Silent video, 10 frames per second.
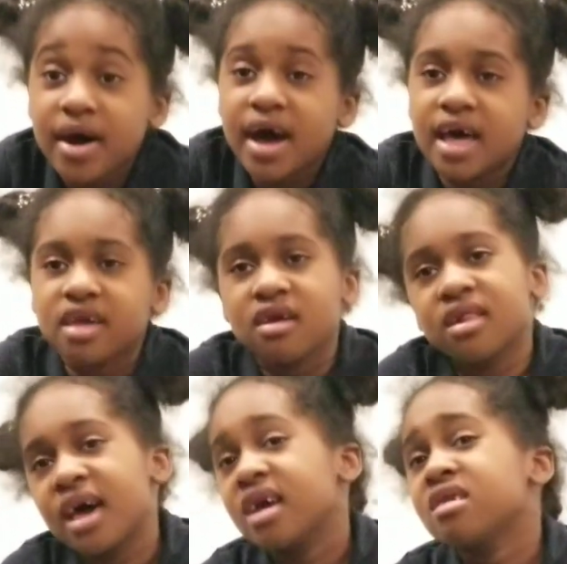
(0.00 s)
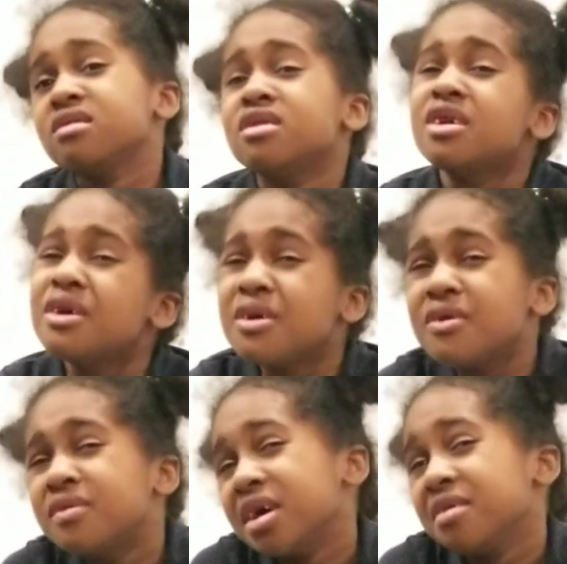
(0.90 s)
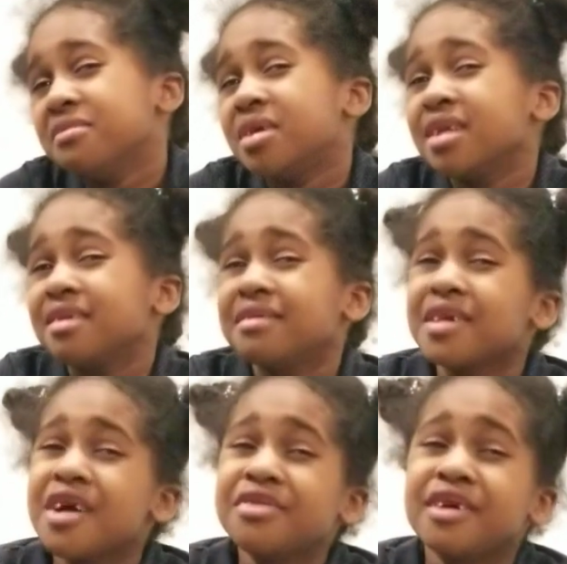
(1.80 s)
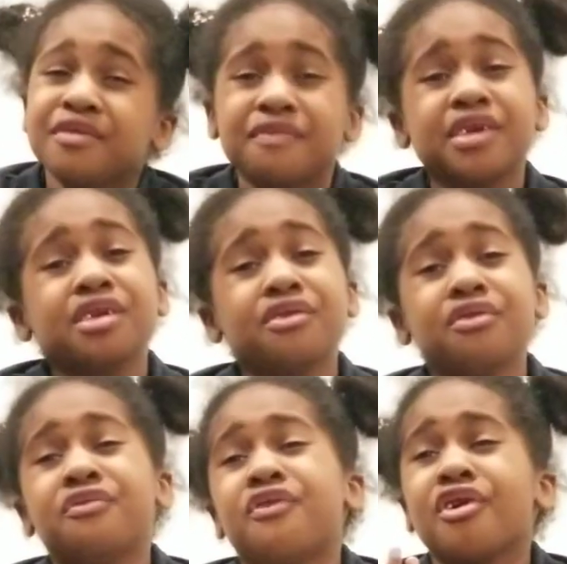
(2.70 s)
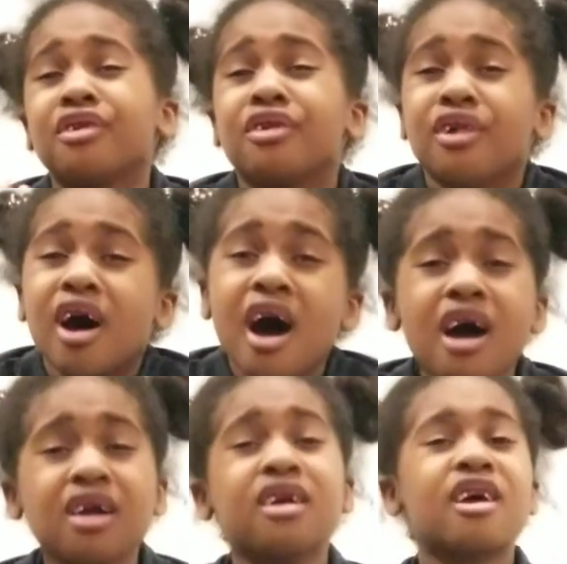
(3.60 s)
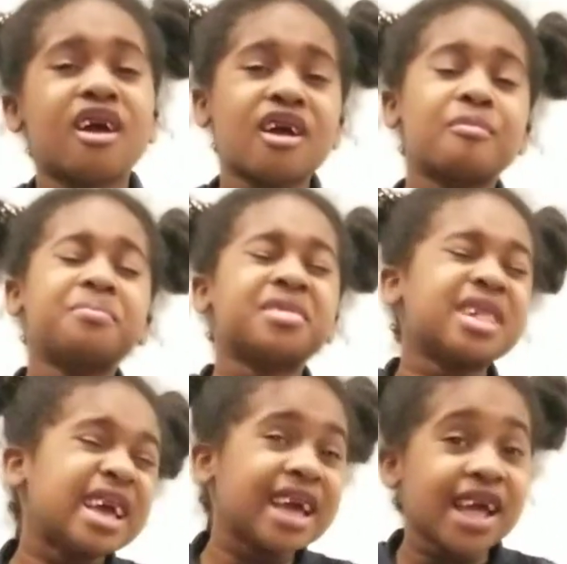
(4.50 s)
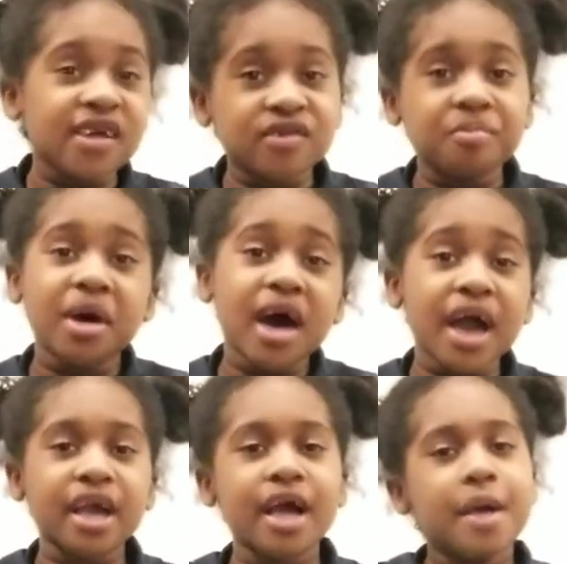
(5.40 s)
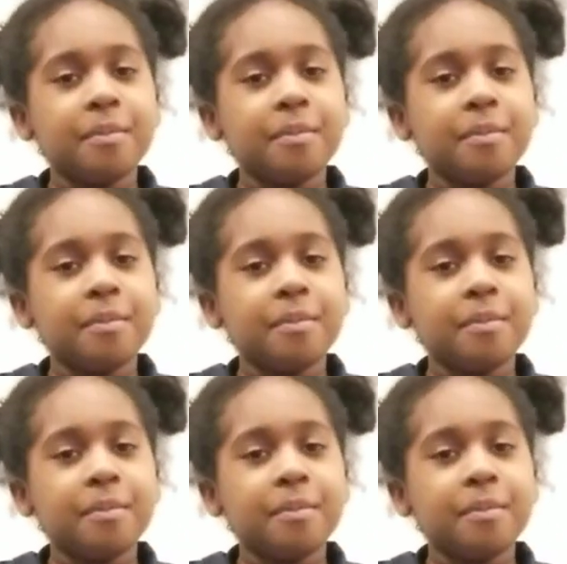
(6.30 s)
but you're like, no, I want to stay on this video for longer, please, Bug.